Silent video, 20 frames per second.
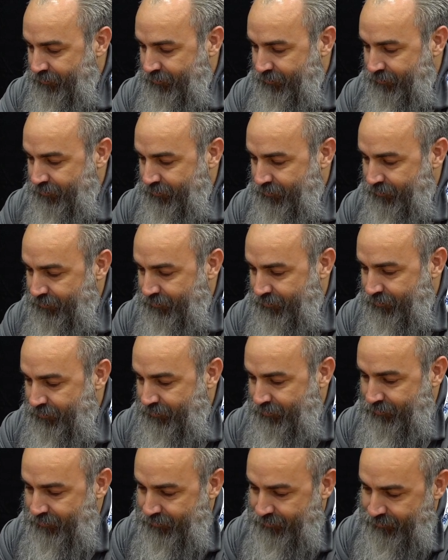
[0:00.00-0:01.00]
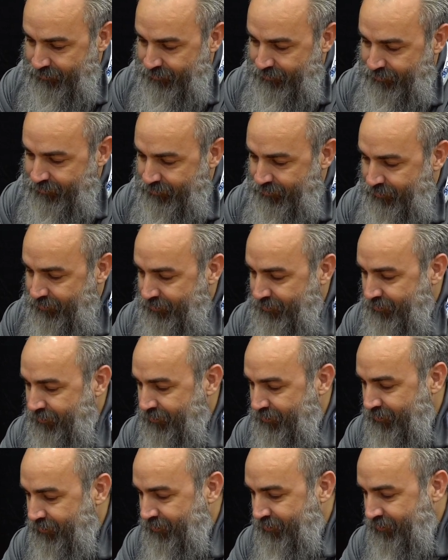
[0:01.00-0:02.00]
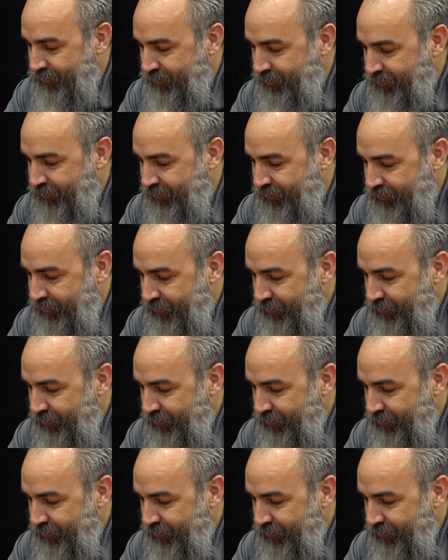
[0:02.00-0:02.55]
(silent)